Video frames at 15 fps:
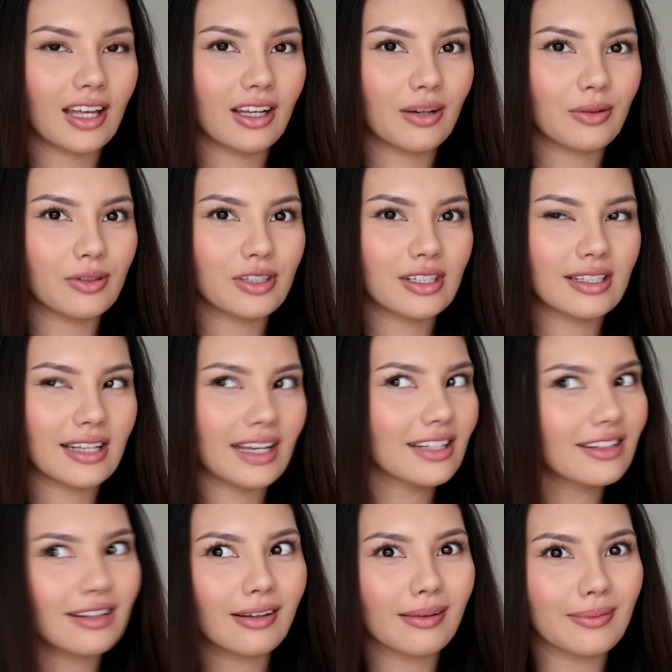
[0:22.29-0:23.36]
I will just
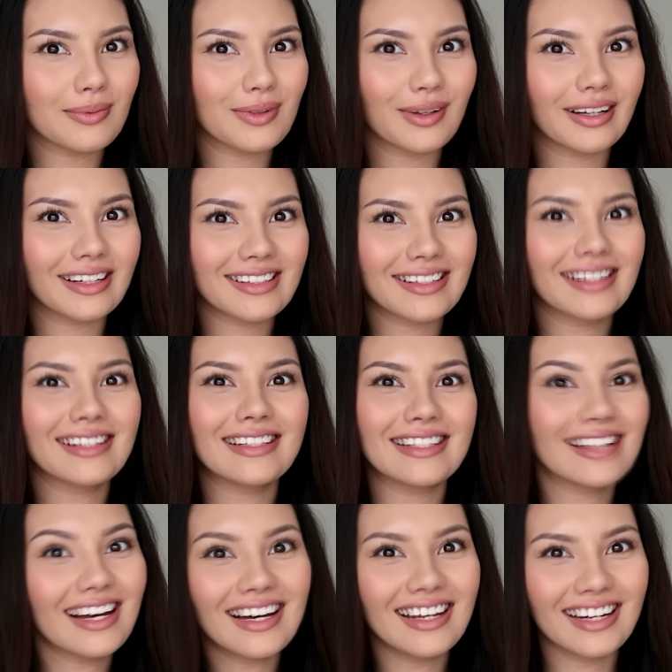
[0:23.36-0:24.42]
answer them, so let's get
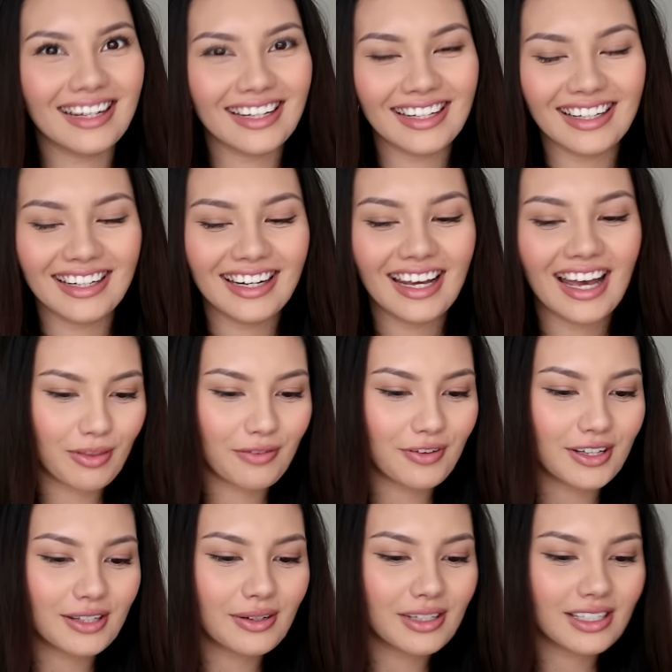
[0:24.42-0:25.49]
started. The
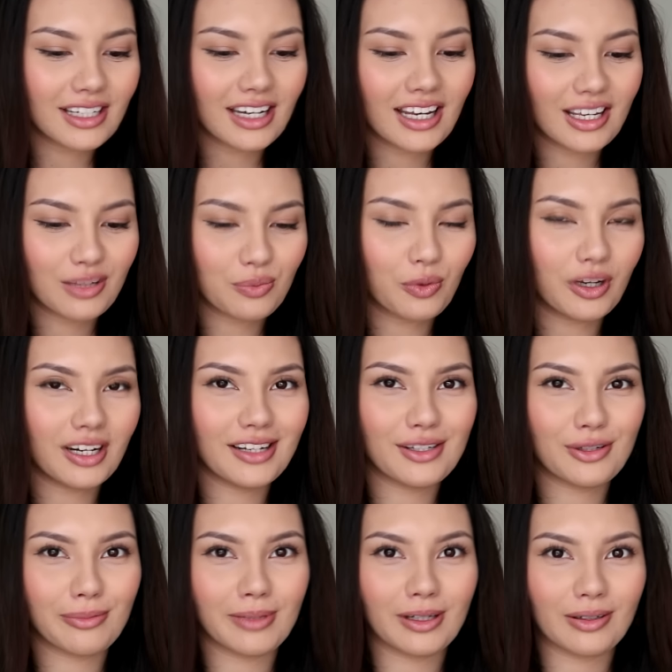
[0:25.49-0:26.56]
first question is, what
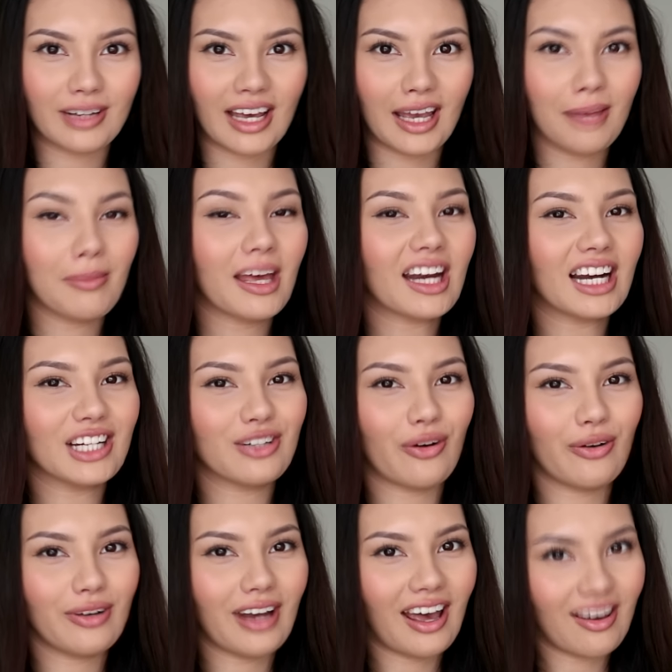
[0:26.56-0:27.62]
is your middle name? And I
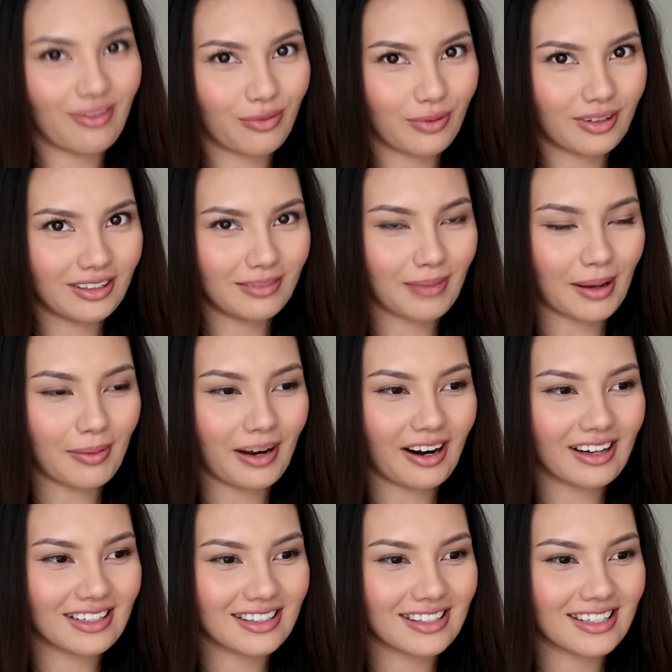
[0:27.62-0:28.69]
don't have one. My
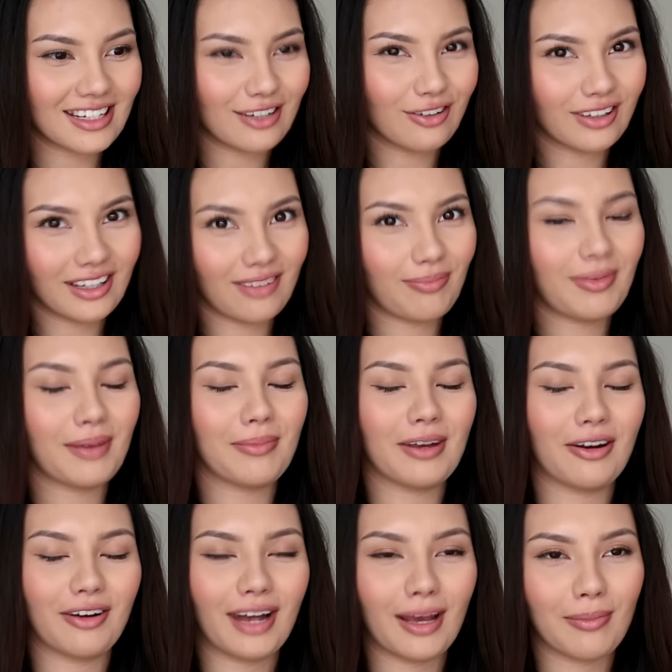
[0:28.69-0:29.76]
parents did not give me a
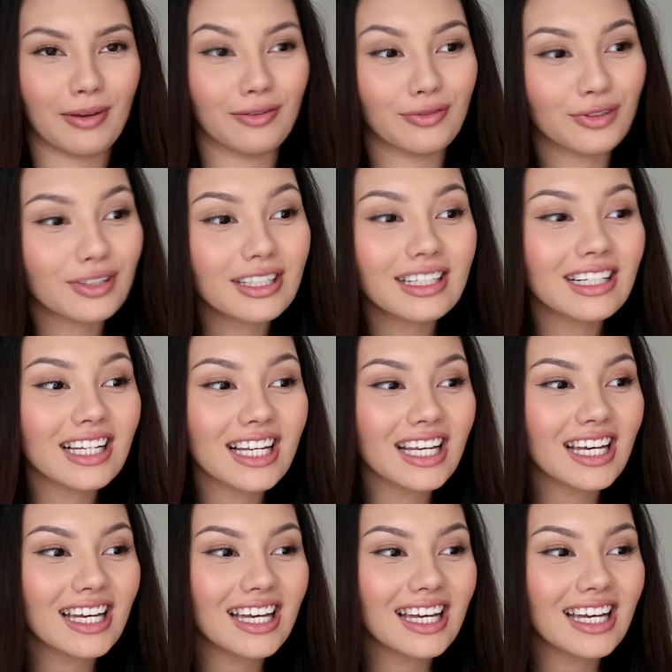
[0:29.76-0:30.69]
middle name, unfortunately.